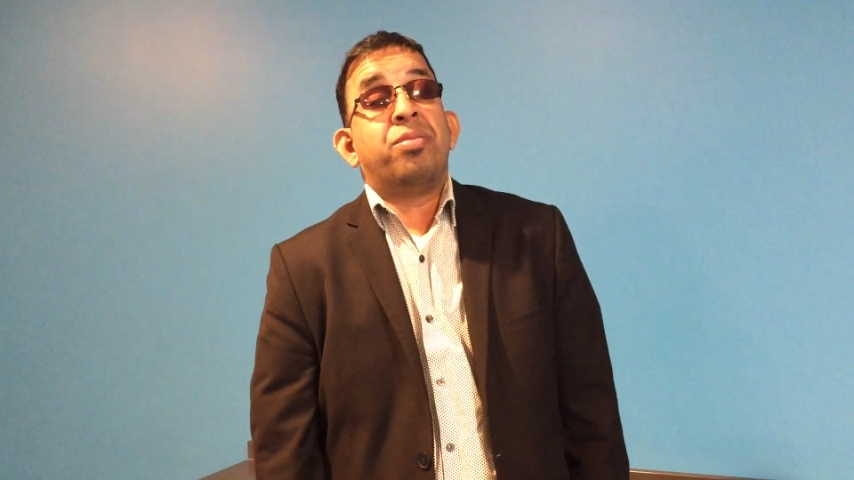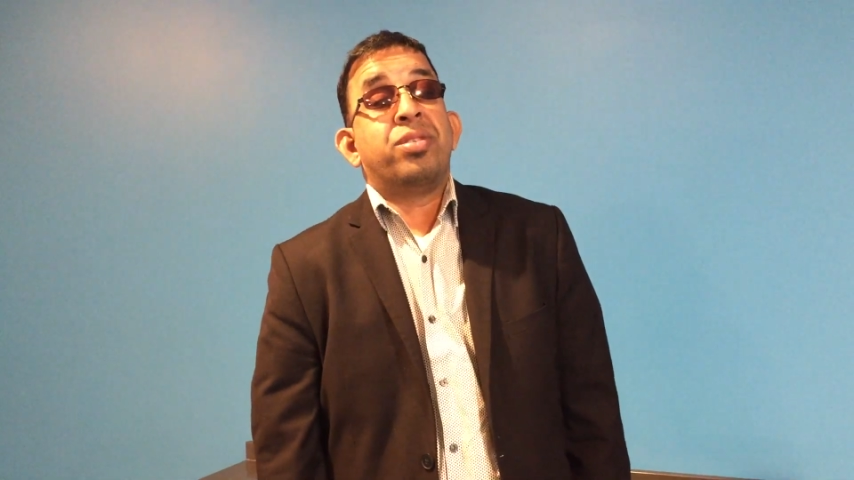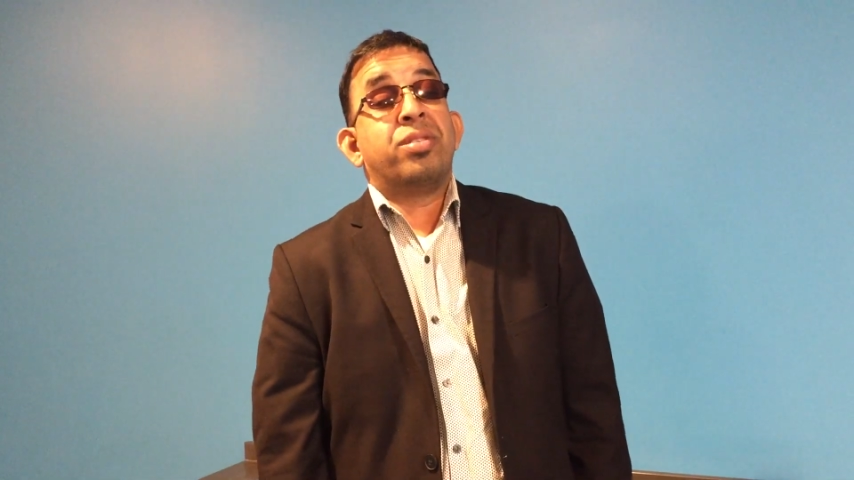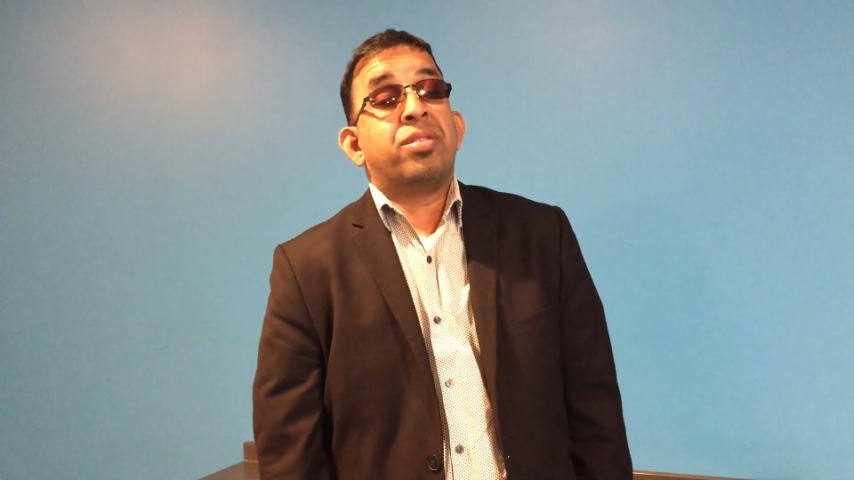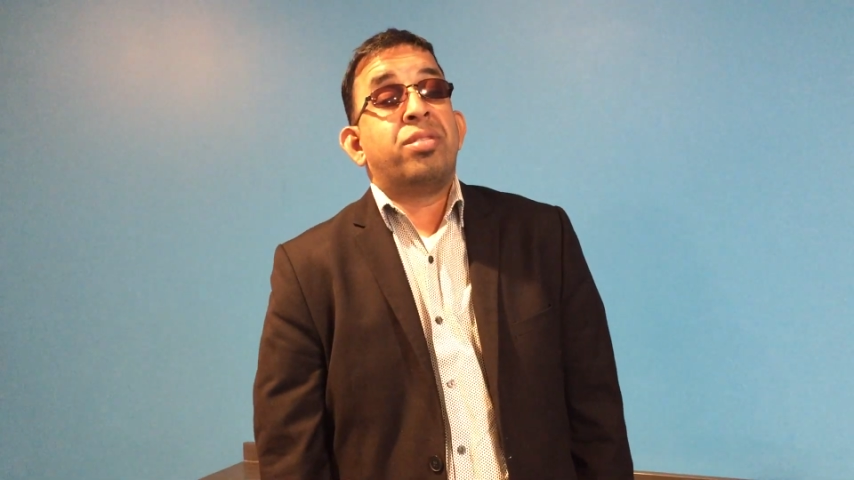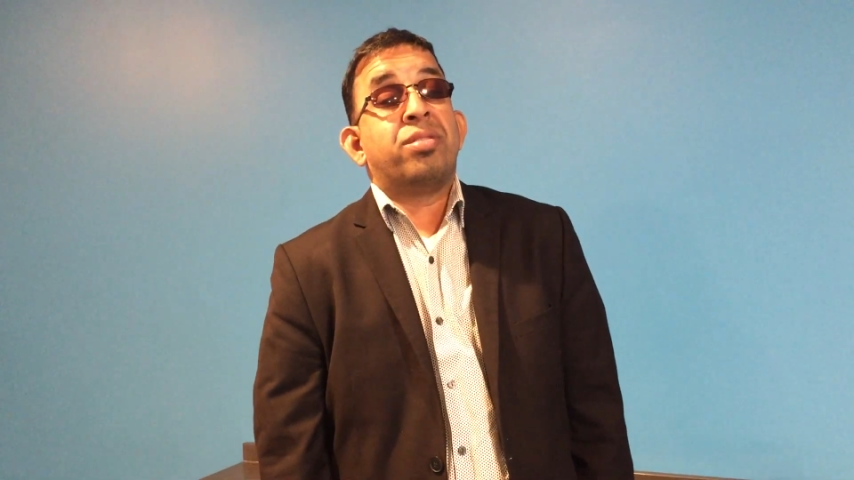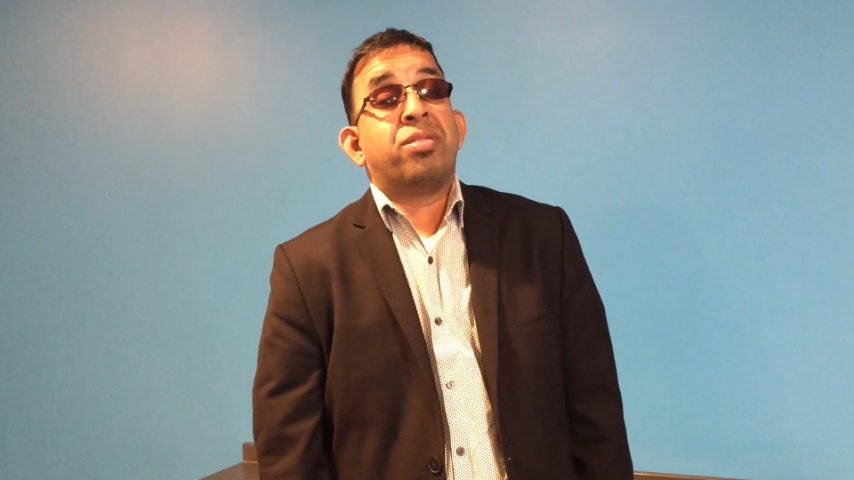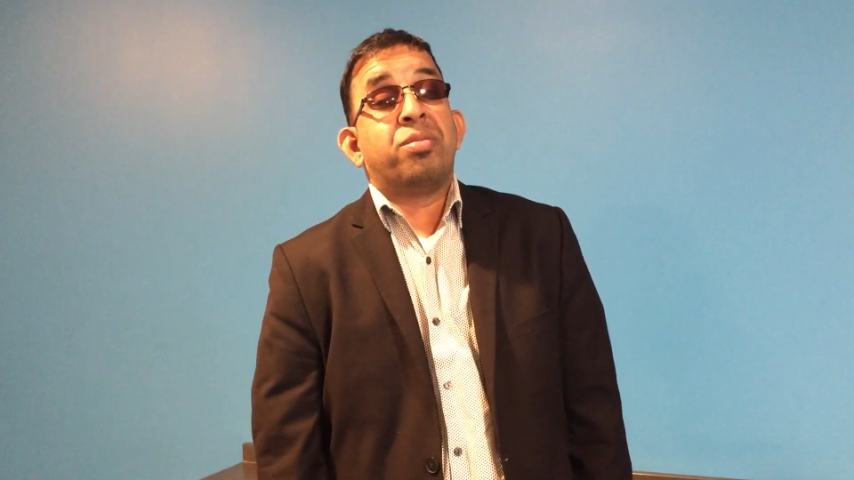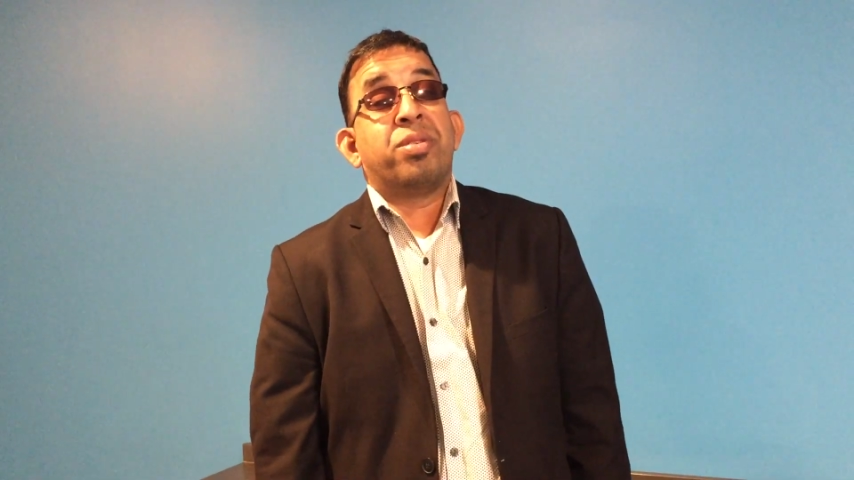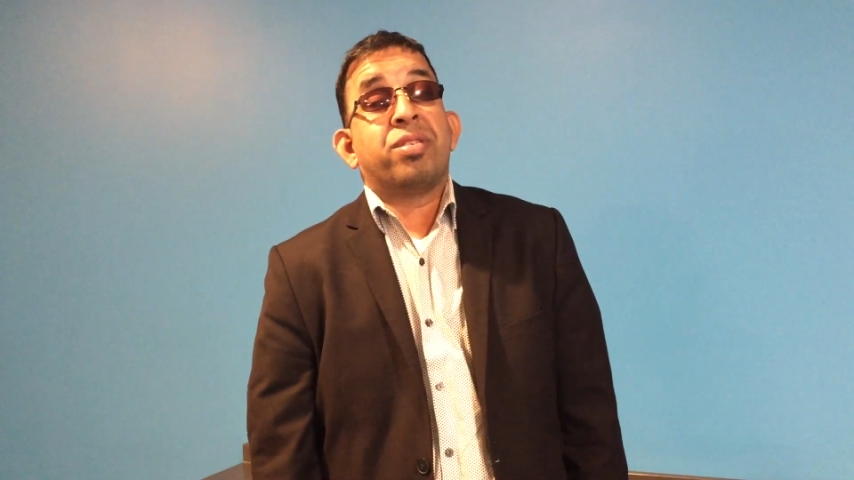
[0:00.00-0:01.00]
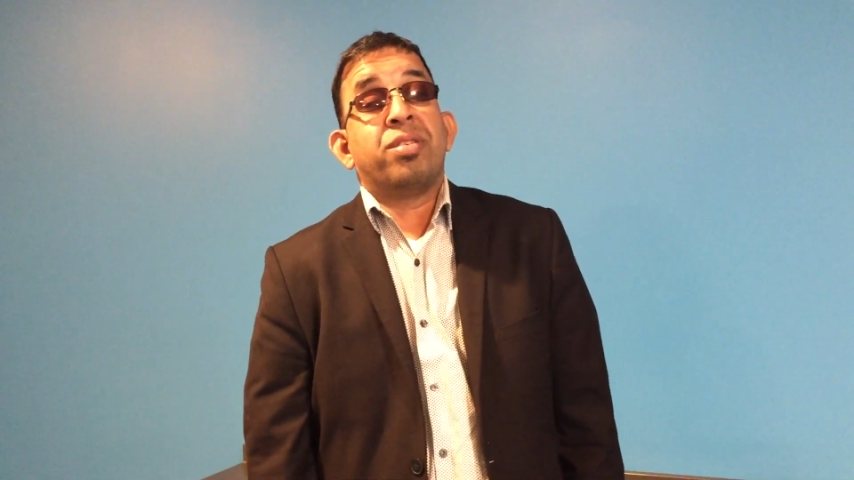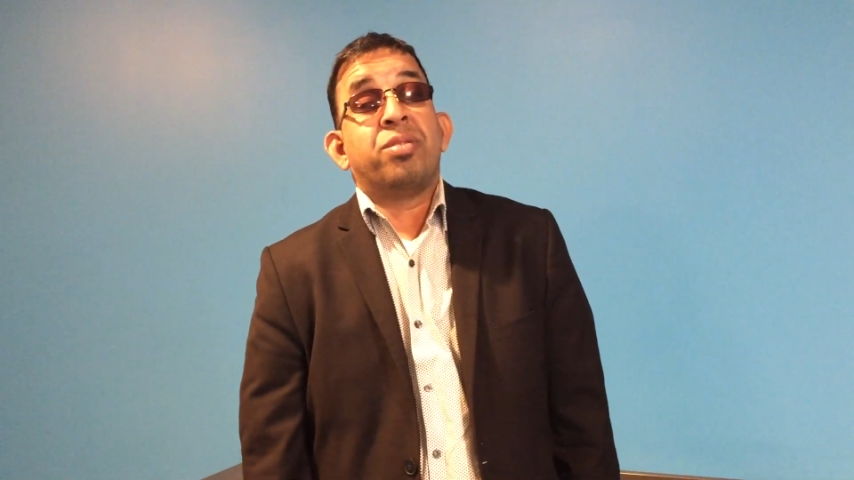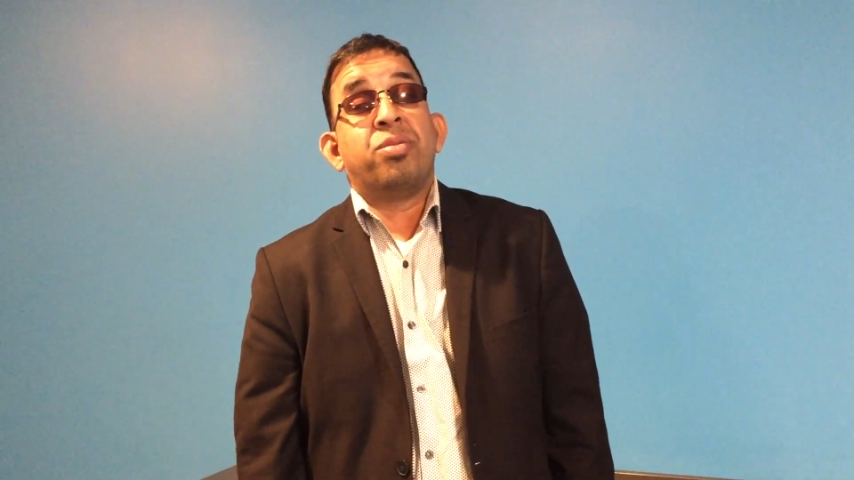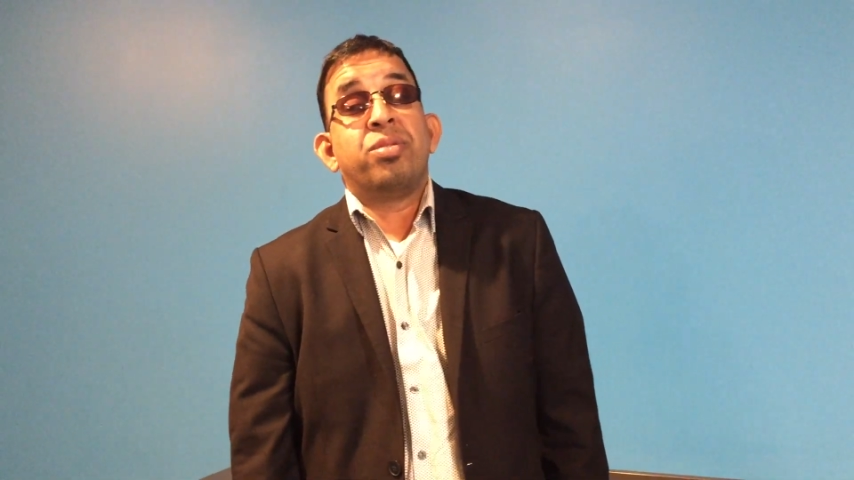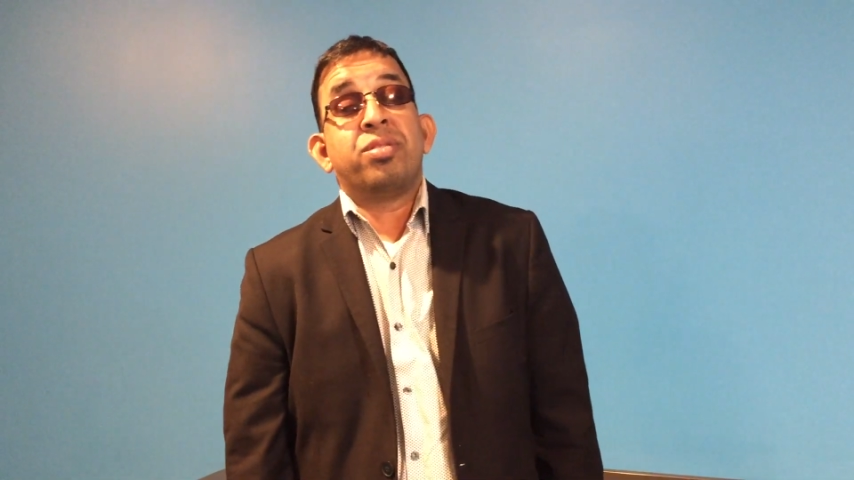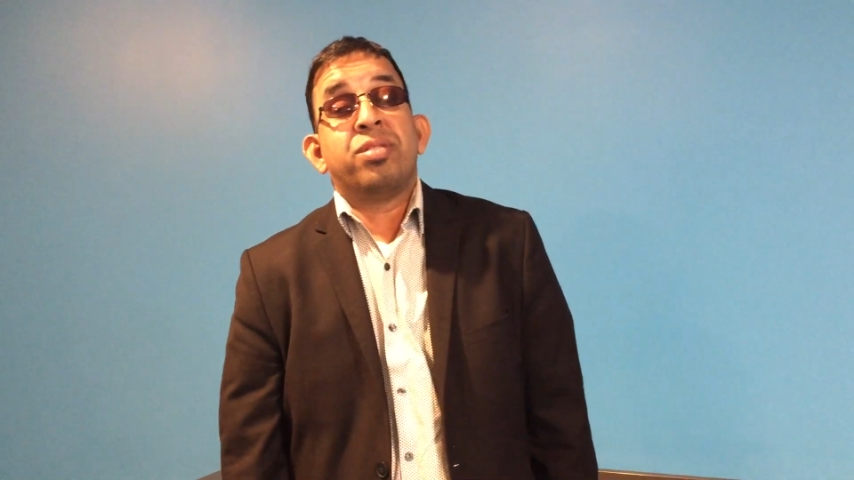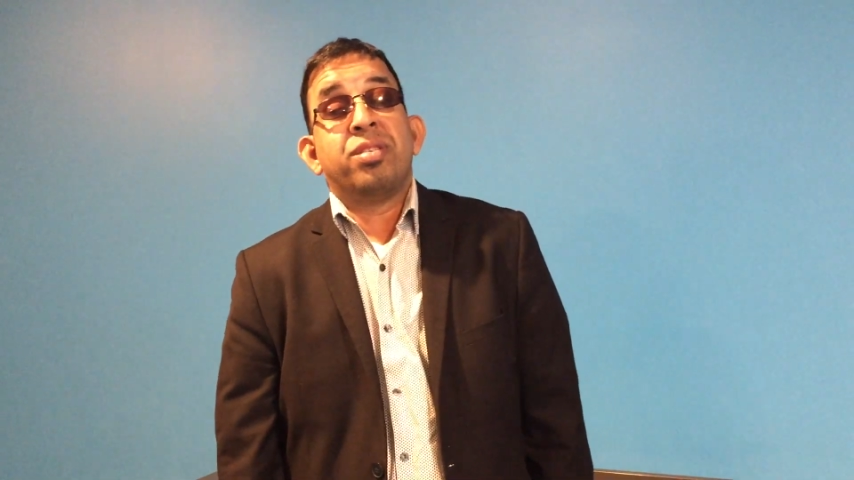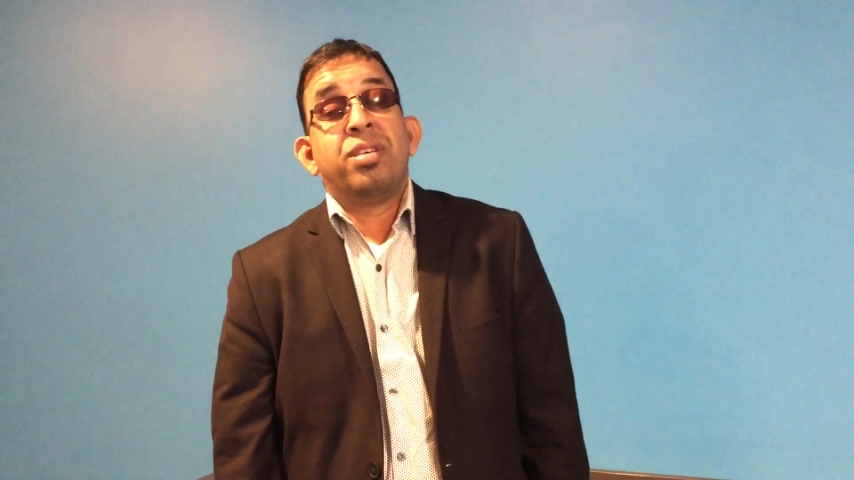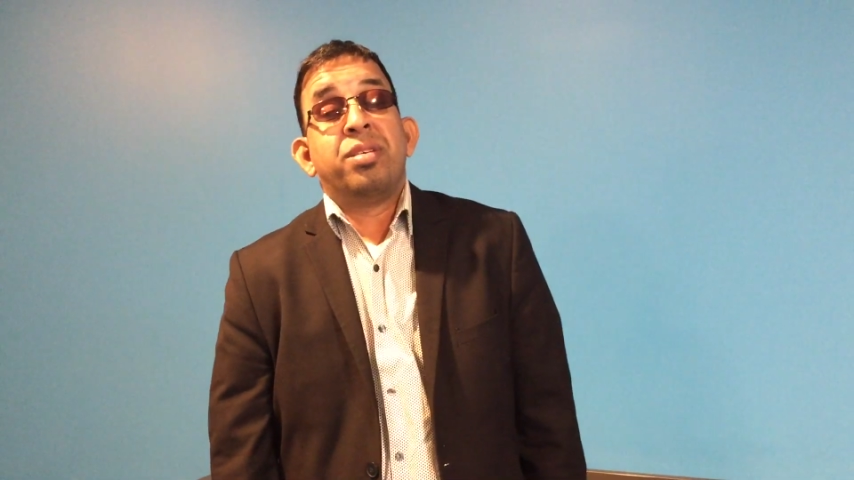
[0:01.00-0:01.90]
which is on the South American coast,